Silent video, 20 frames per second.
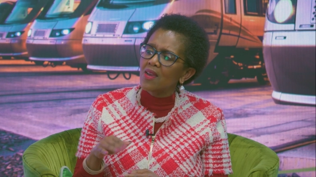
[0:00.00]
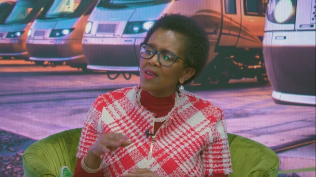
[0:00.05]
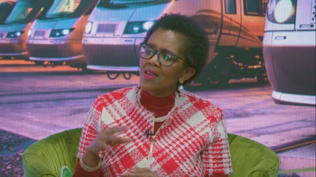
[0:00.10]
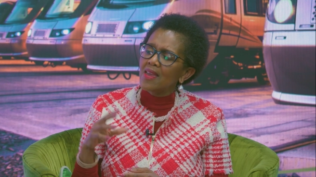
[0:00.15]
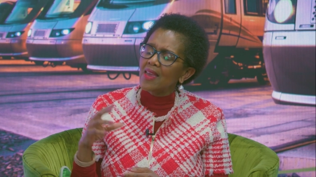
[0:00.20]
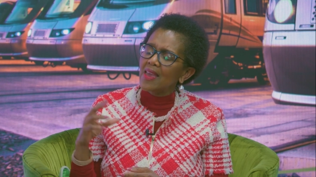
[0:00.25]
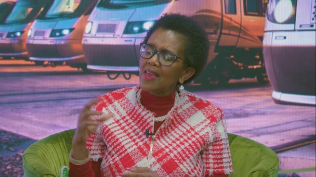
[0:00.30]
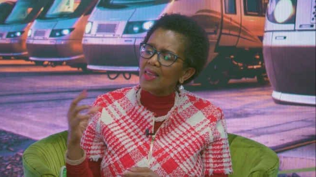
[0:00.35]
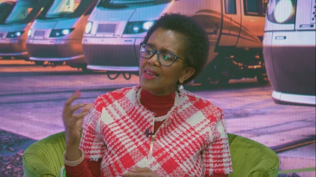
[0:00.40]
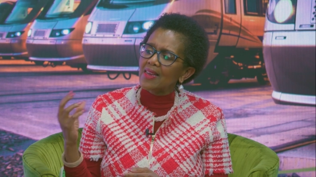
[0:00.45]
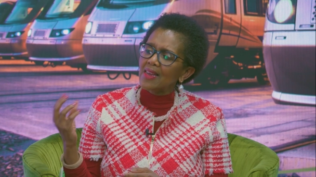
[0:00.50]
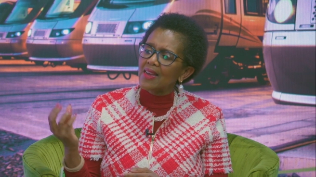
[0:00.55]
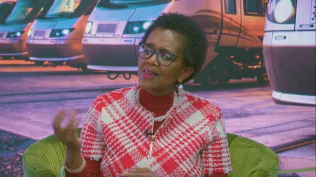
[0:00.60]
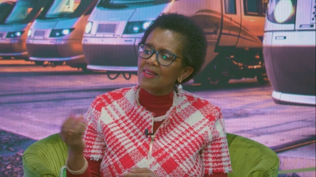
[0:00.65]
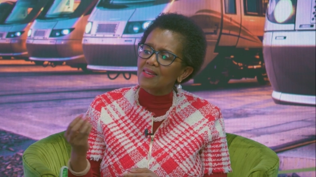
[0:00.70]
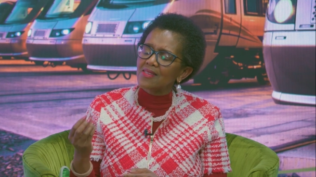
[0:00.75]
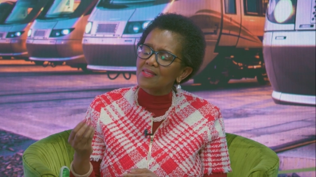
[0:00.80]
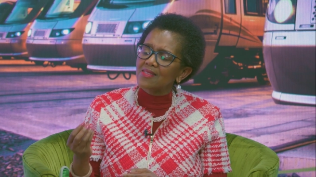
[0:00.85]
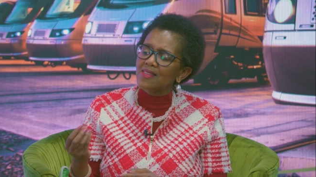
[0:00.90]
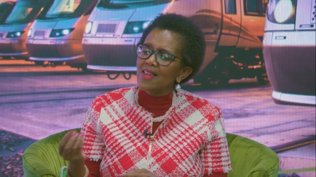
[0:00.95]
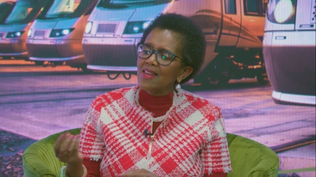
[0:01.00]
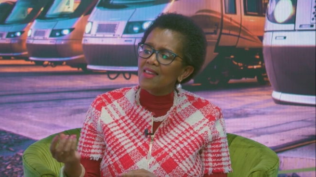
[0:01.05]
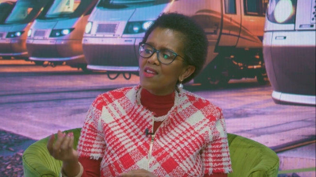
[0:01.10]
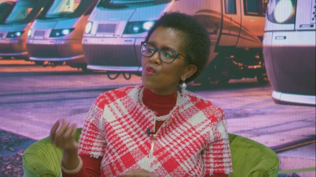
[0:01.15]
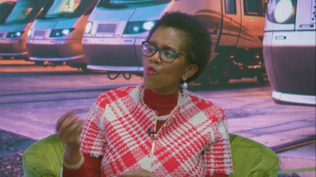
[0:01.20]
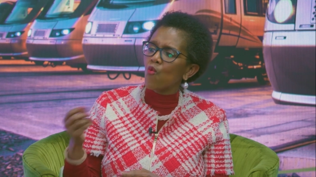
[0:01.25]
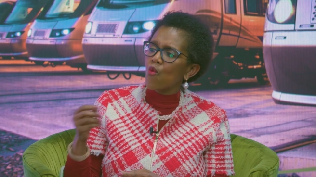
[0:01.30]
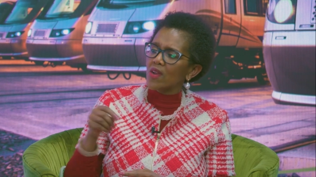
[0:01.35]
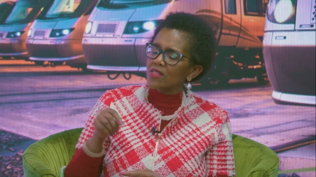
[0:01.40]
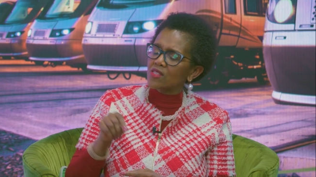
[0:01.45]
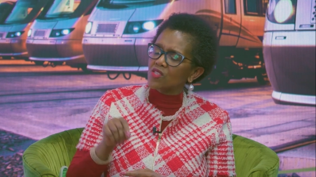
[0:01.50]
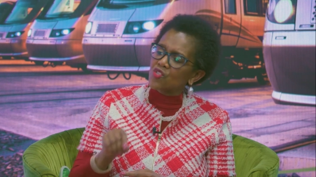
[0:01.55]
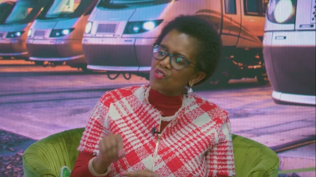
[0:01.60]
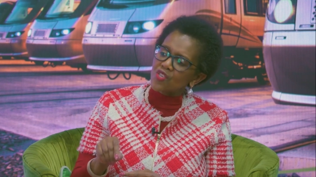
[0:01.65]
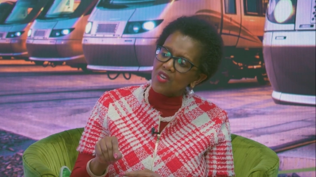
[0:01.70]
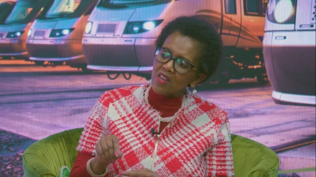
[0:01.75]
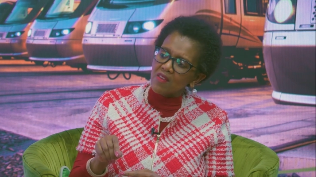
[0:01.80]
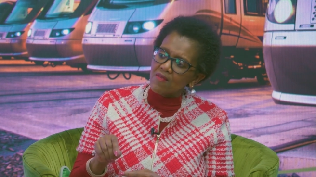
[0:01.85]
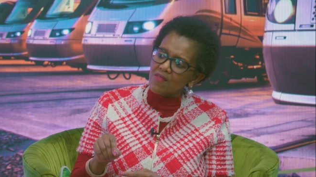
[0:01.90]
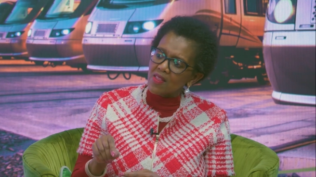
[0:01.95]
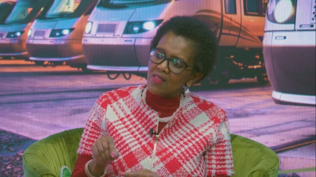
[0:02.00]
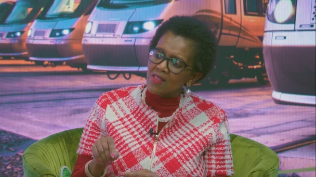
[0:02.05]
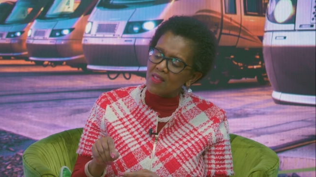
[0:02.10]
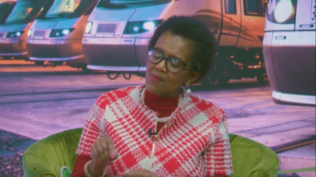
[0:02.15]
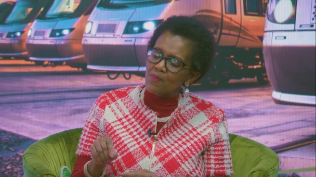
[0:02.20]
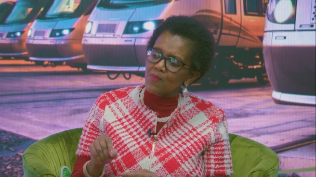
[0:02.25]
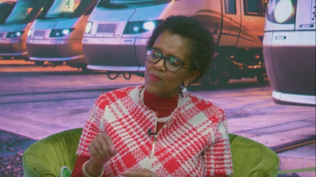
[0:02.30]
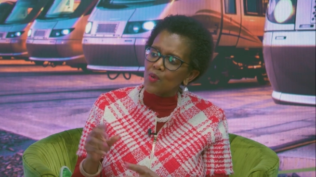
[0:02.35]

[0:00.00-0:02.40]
and understanding what's driving them,